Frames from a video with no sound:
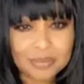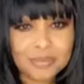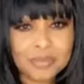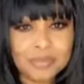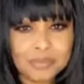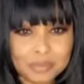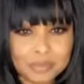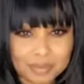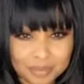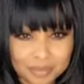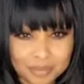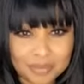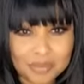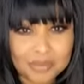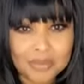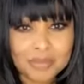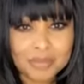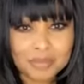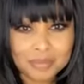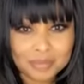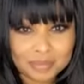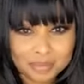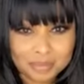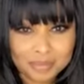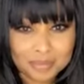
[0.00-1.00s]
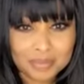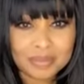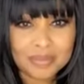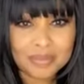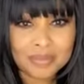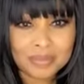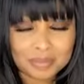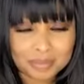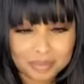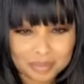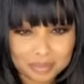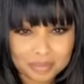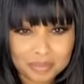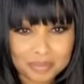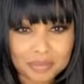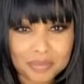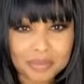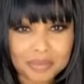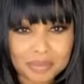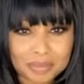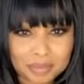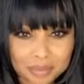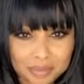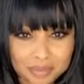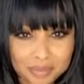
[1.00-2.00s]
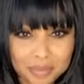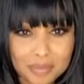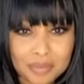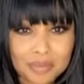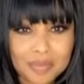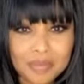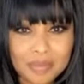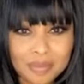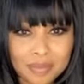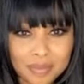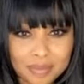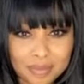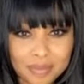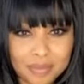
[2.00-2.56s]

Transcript: And they discouraged, like, well, Tremaine said I can do it, but my